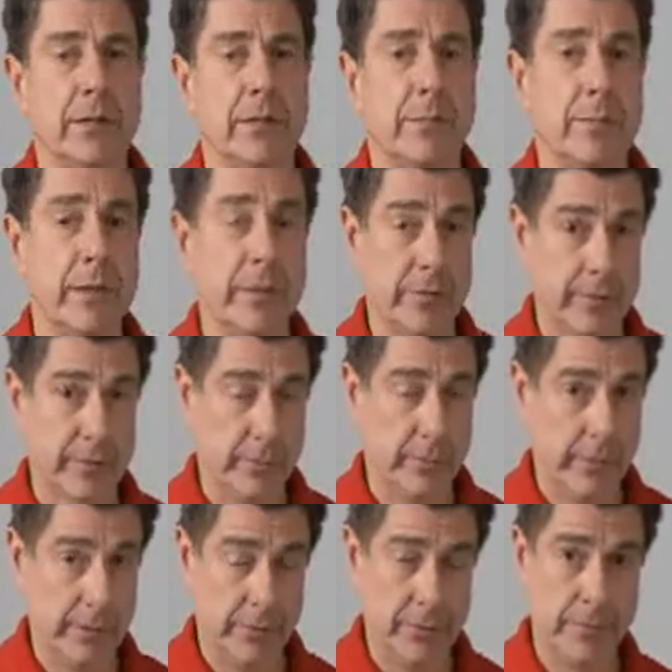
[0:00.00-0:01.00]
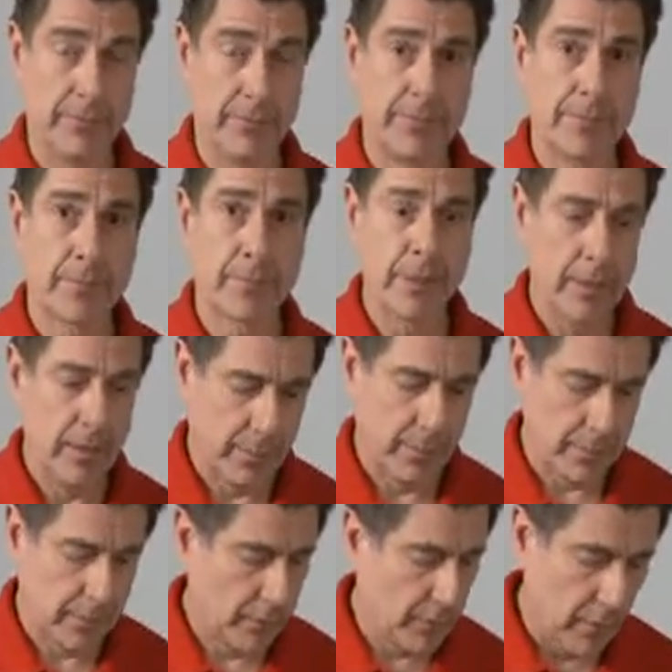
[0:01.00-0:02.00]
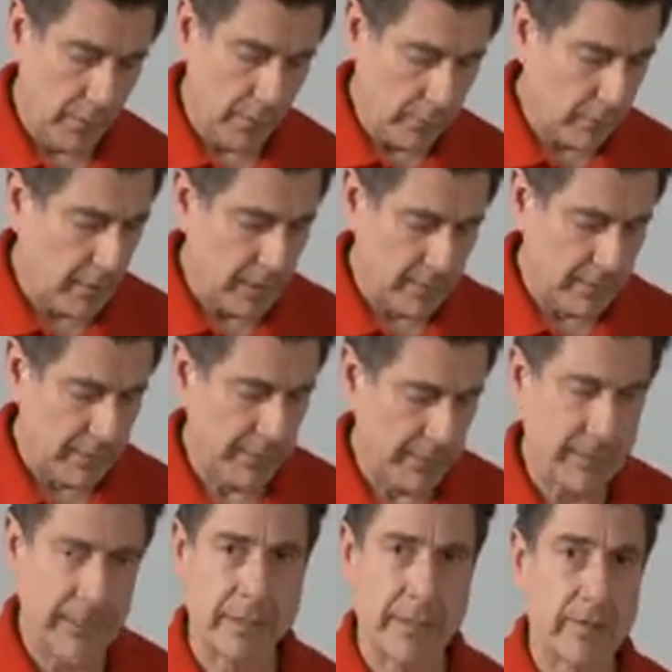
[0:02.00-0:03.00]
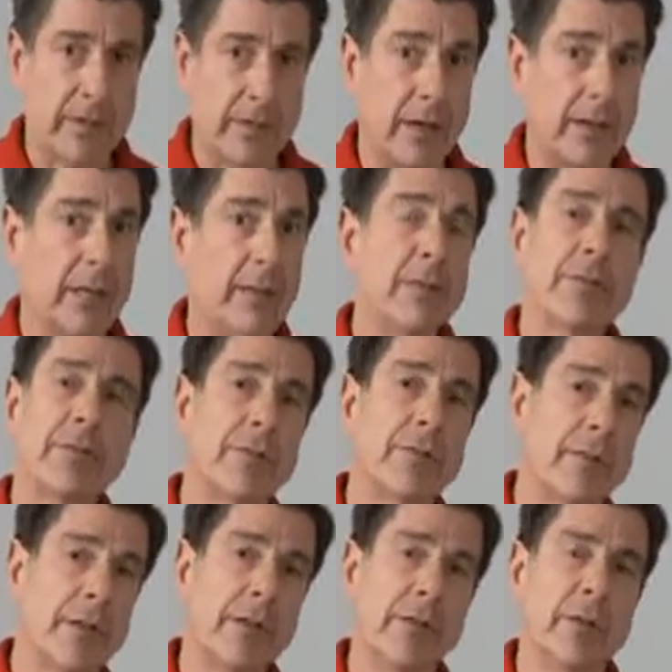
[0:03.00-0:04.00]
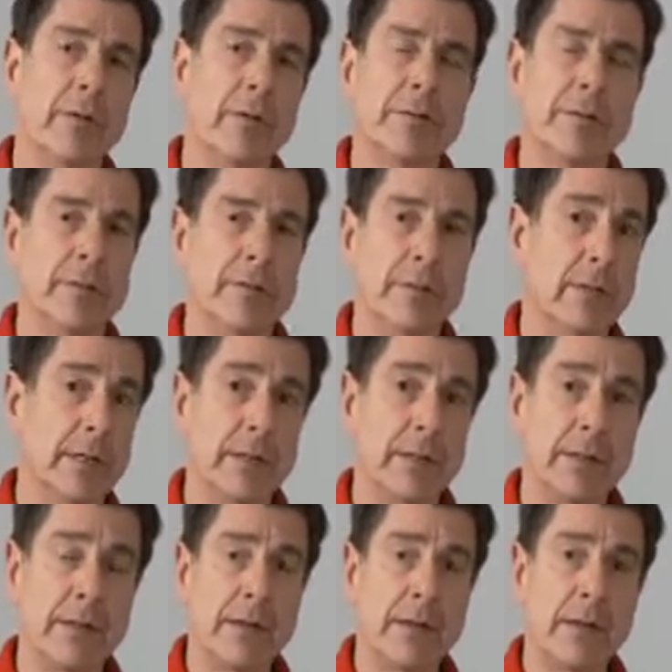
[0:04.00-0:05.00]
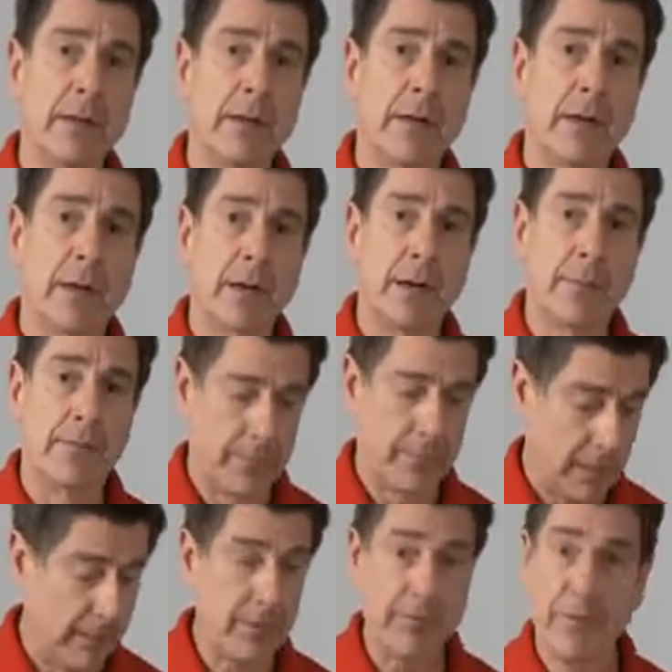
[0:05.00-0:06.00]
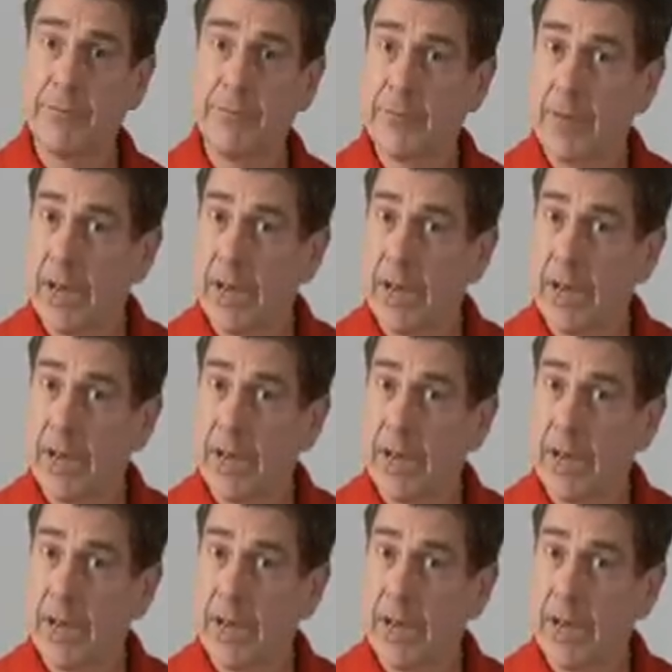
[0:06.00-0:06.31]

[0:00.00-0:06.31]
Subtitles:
be telling the police at some point too. But don't try to manipulate this gun, even if you think you know what you're doing. Even if you, in